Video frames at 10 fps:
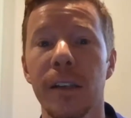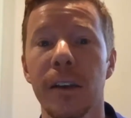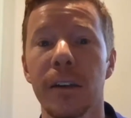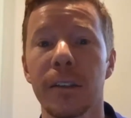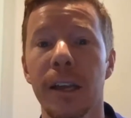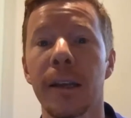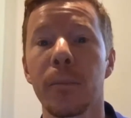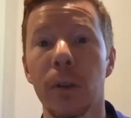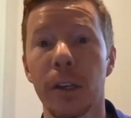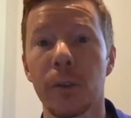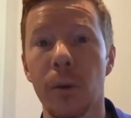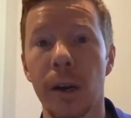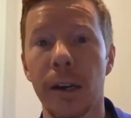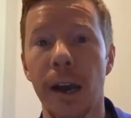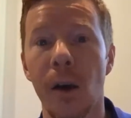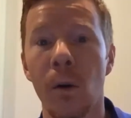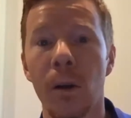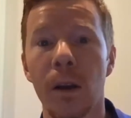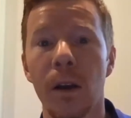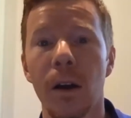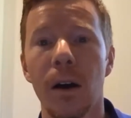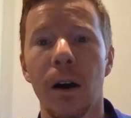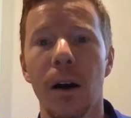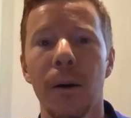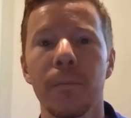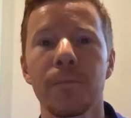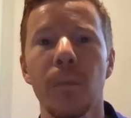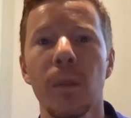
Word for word: that are taking place right now. Um,